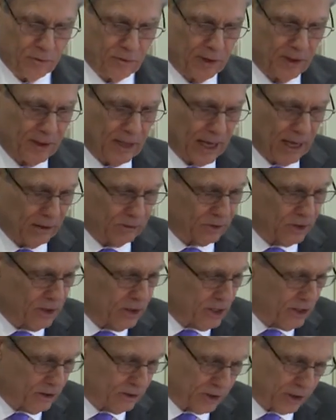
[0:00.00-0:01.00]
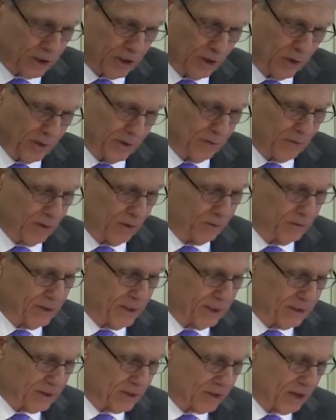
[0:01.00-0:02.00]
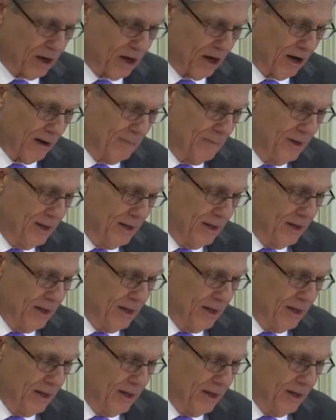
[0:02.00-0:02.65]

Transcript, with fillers: 3,000 years ago he wrote this psalm